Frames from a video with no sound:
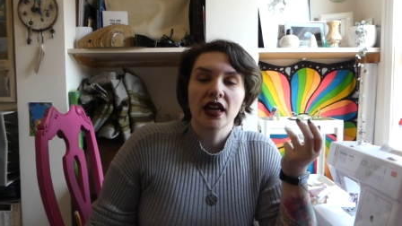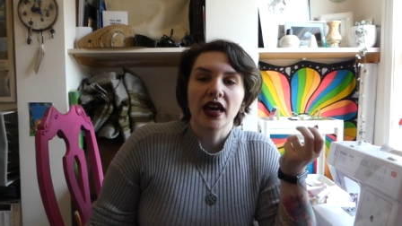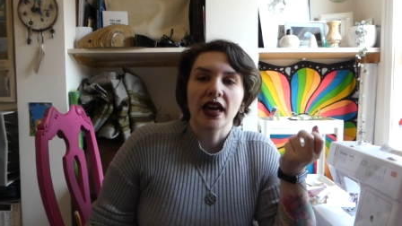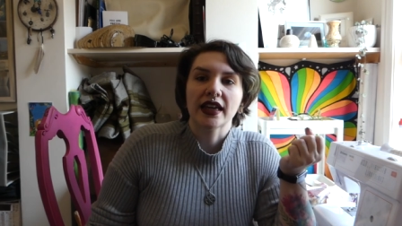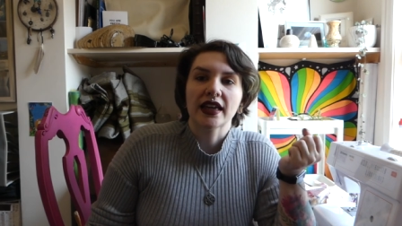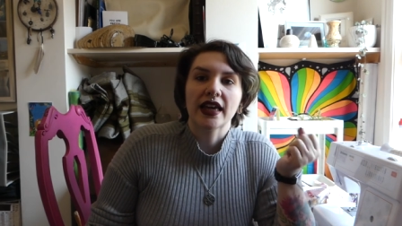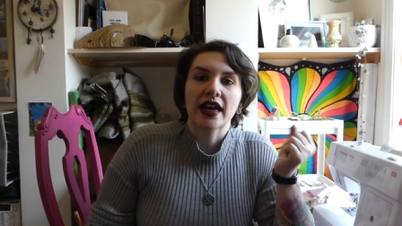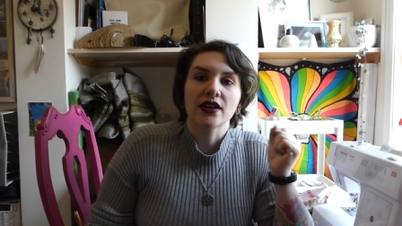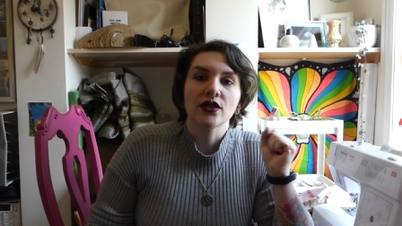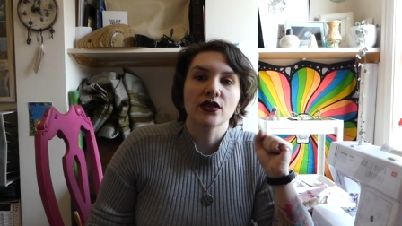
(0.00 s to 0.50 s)
I
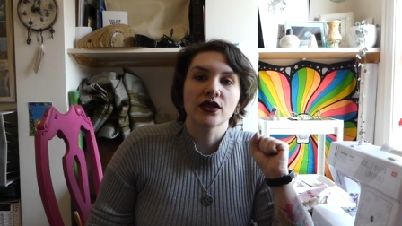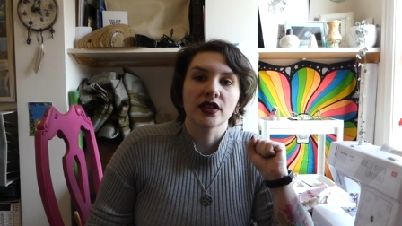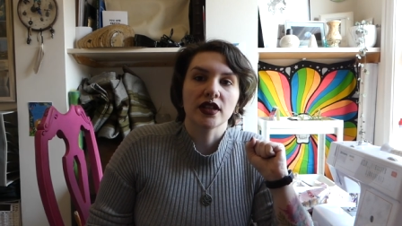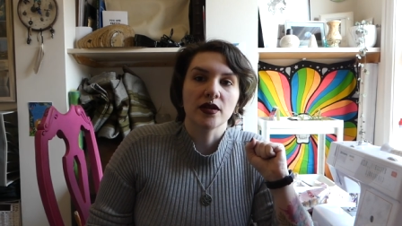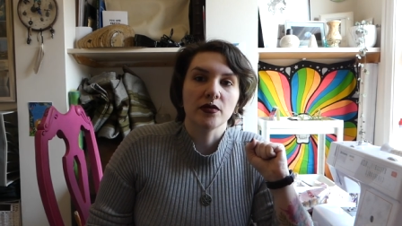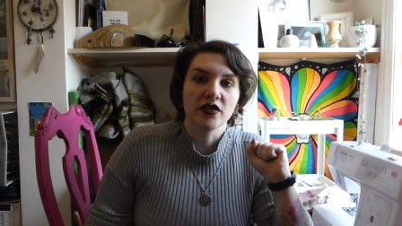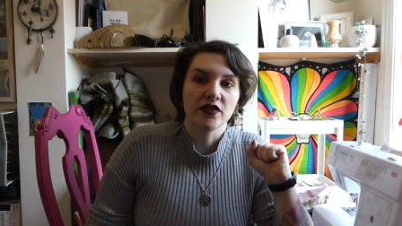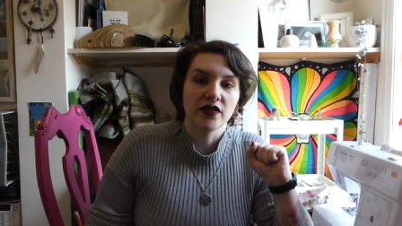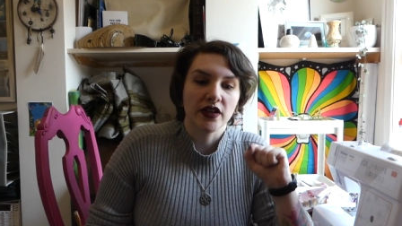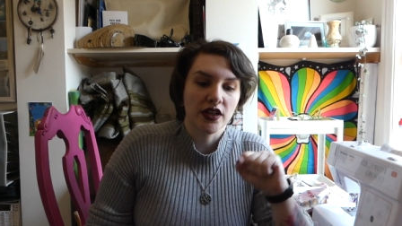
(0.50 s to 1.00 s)
cannot seem
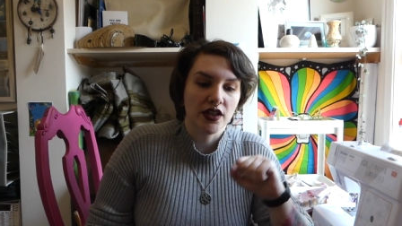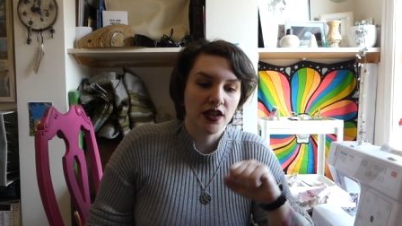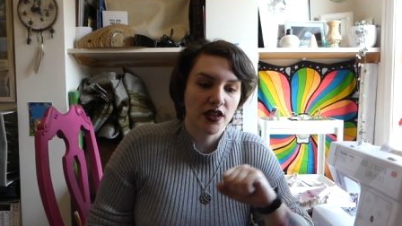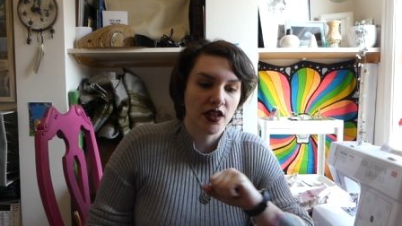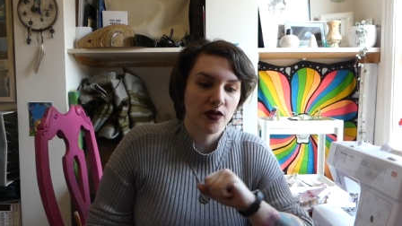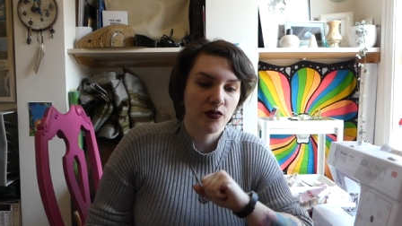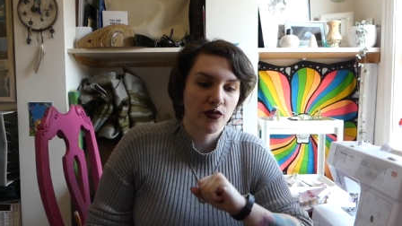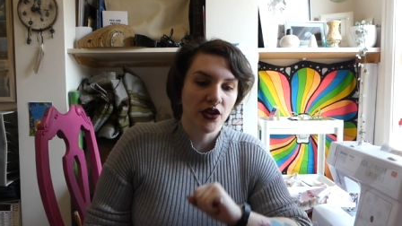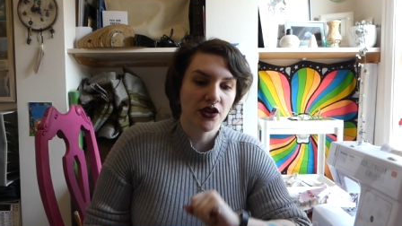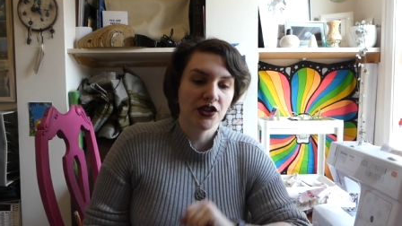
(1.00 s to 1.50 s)
to finish this
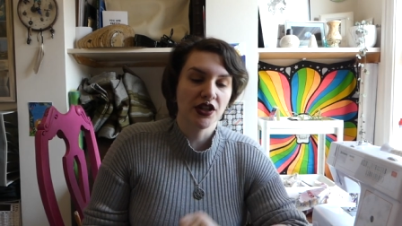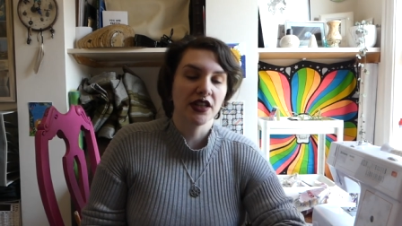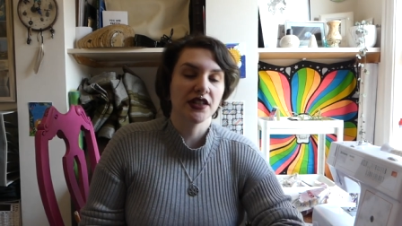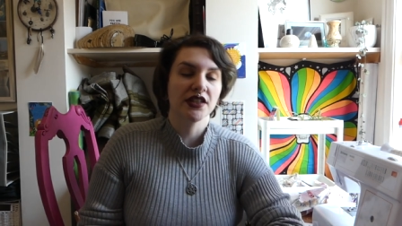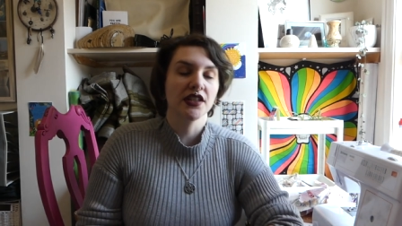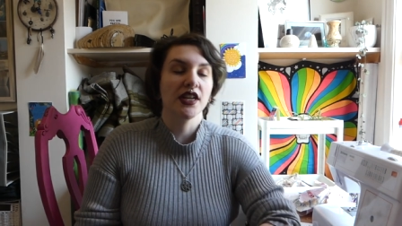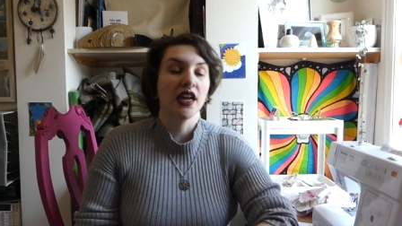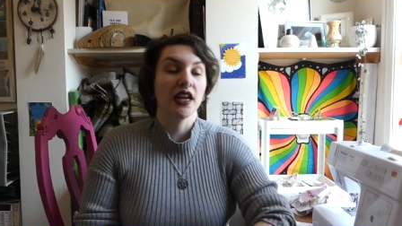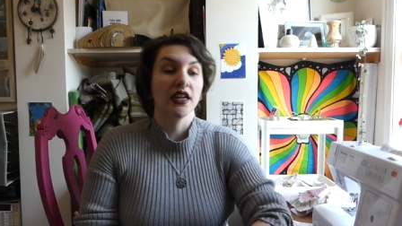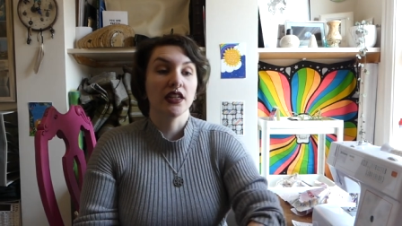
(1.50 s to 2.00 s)
project
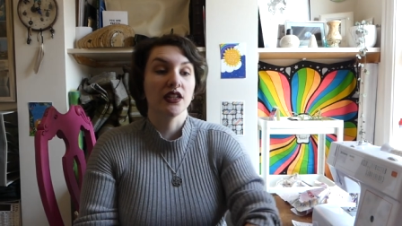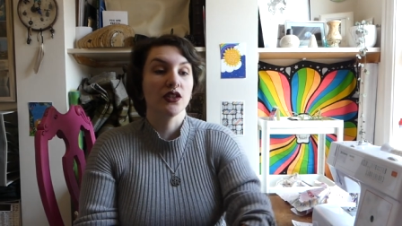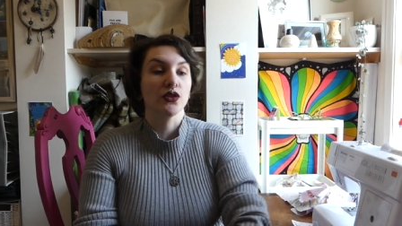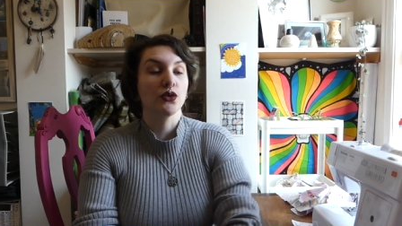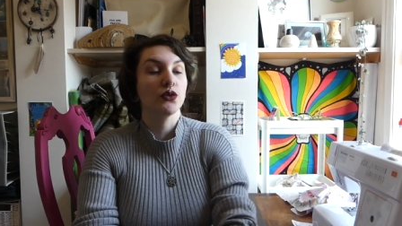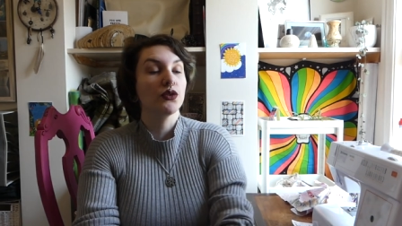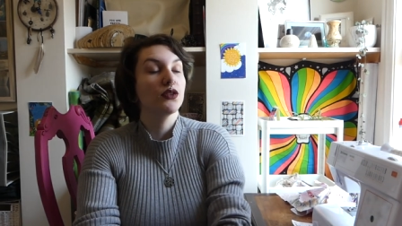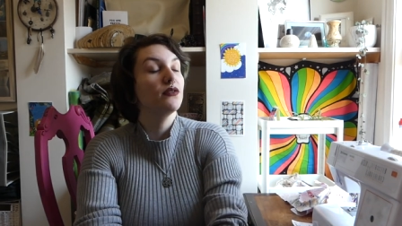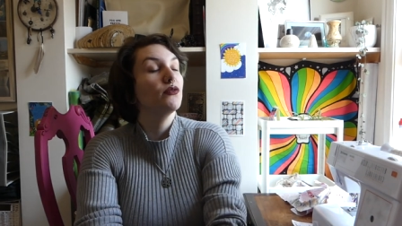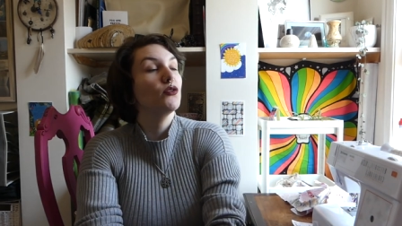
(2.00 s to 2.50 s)
in any
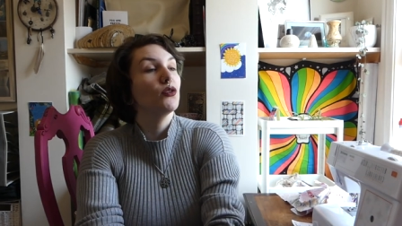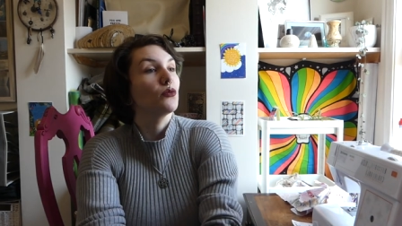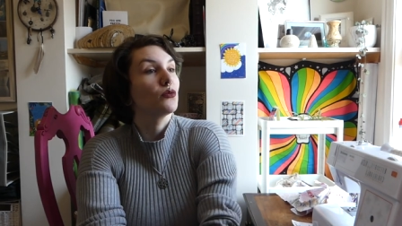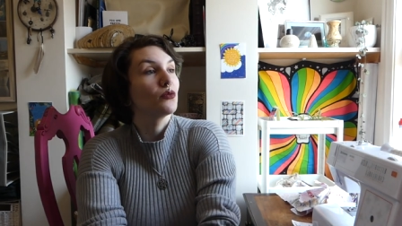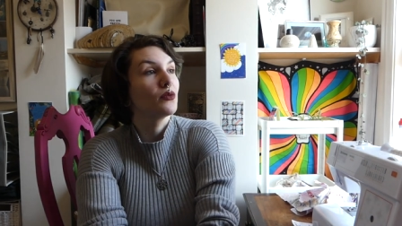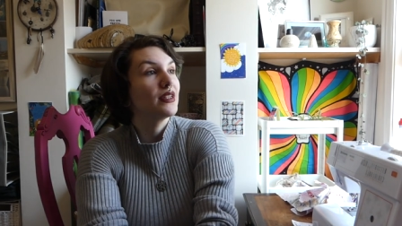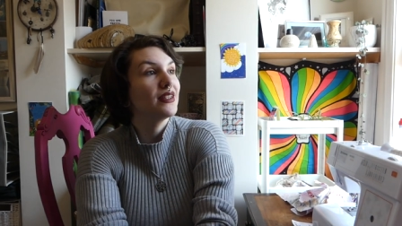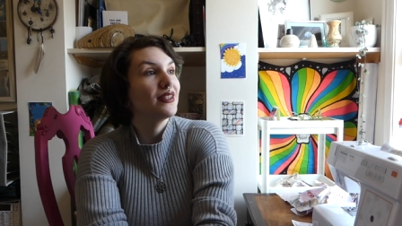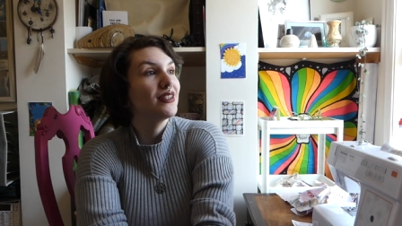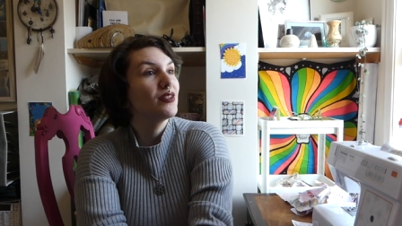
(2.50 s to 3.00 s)
sort of
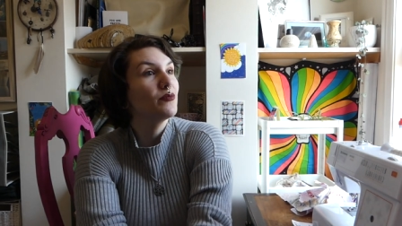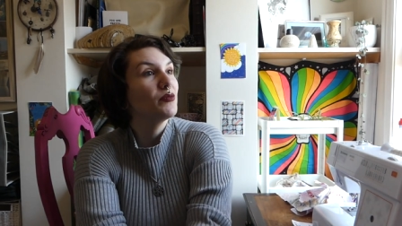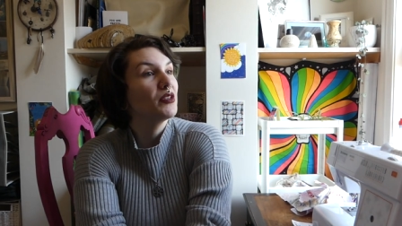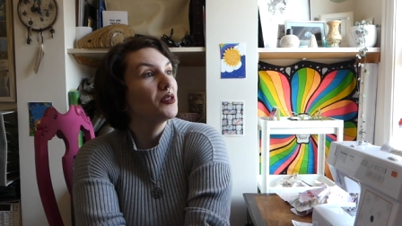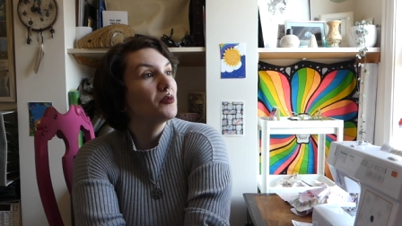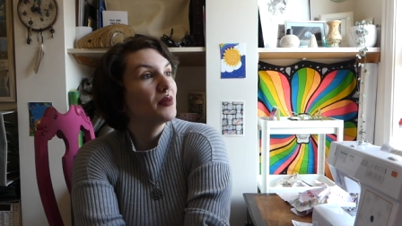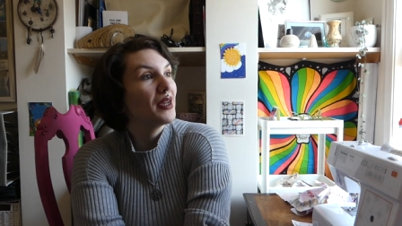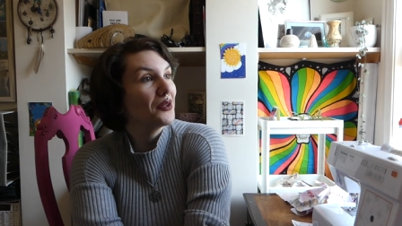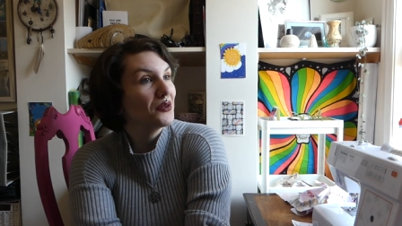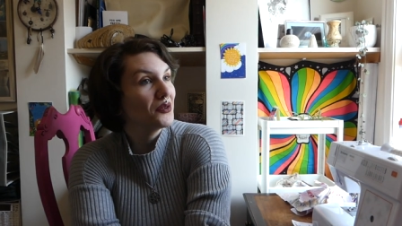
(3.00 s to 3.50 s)
reasonable
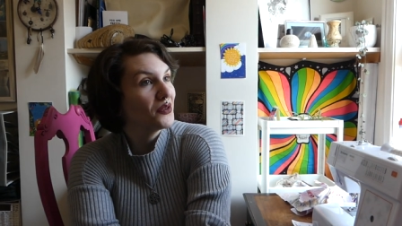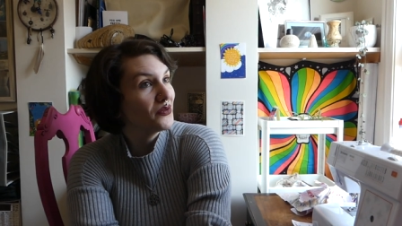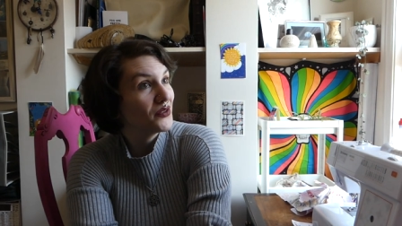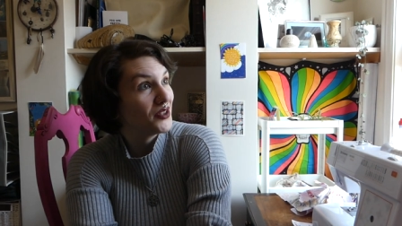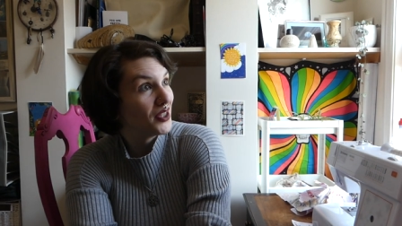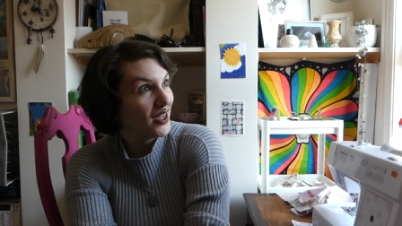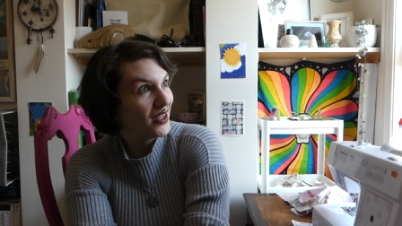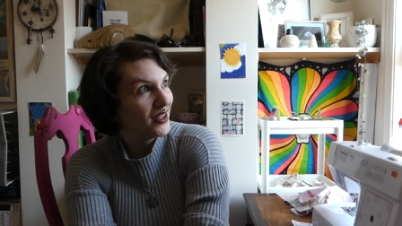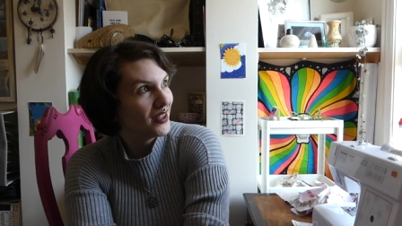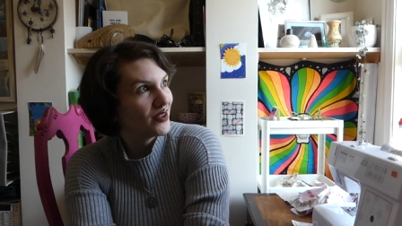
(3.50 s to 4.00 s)
amount of
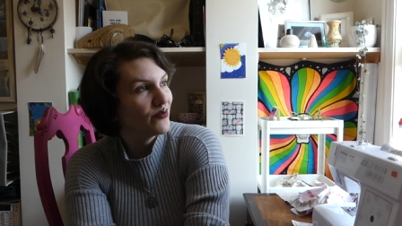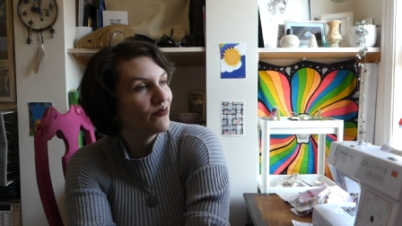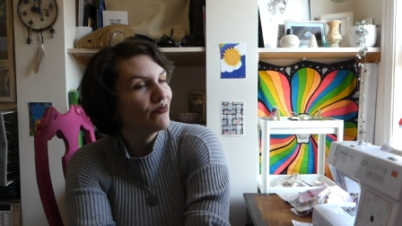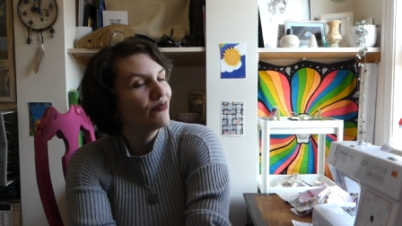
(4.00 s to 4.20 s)
time.